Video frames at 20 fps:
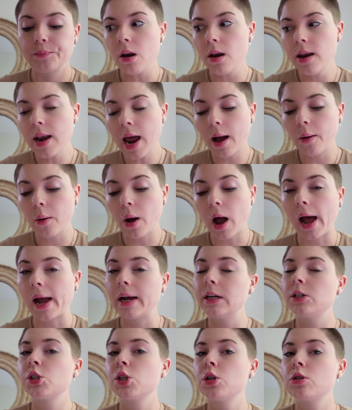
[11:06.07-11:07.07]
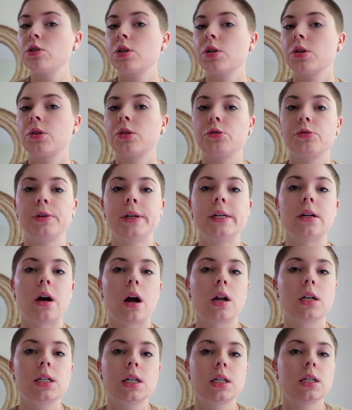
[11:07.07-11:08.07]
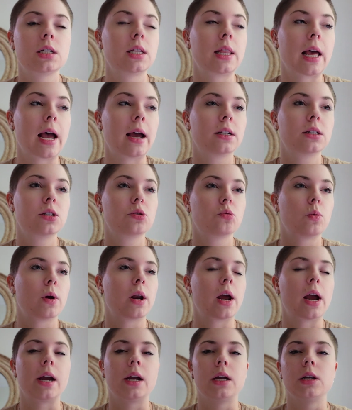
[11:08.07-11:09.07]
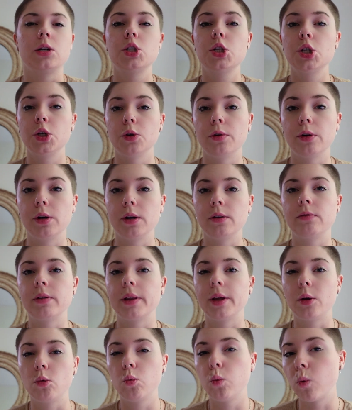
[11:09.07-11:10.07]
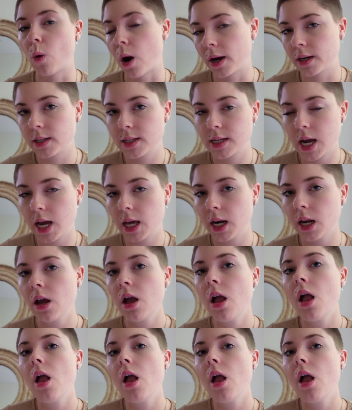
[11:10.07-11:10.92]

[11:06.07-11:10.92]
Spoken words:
Now, I chose 3 dots because that's what I intuitively wanted,